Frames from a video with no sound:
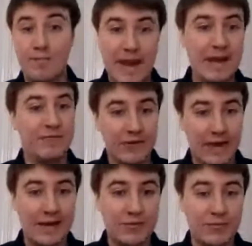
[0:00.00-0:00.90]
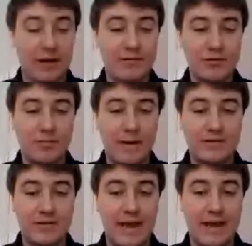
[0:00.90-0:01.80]
pay for the items that are in your
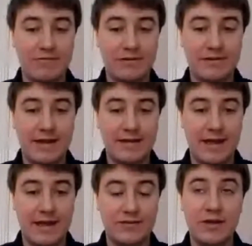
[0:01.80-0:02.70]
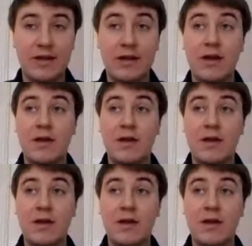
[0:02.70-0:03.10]
basket every 10 days.